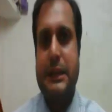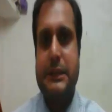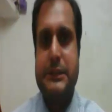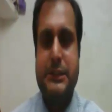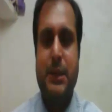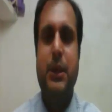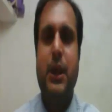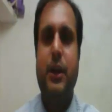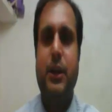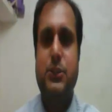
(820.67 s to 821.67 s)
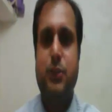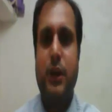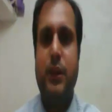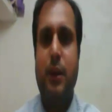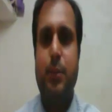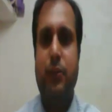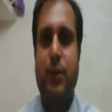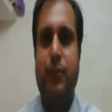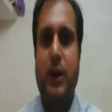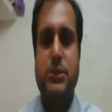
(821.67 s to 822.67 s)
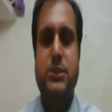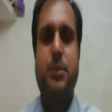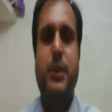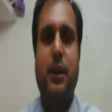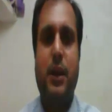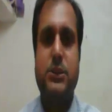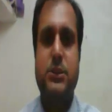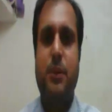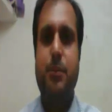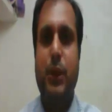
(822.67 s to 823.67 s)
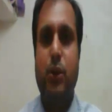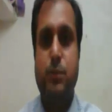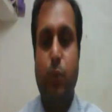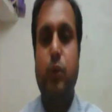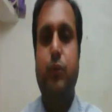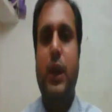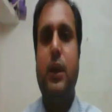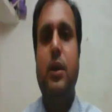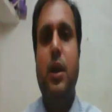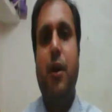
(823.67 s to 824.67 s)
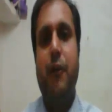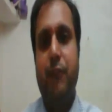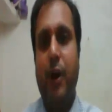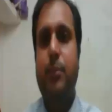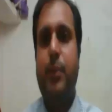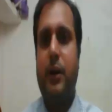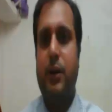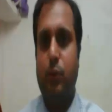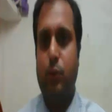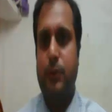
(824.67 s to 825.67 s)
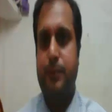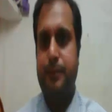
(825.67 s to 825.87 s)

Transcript: similarities were there between fascism and Nazism, because both were one party rule.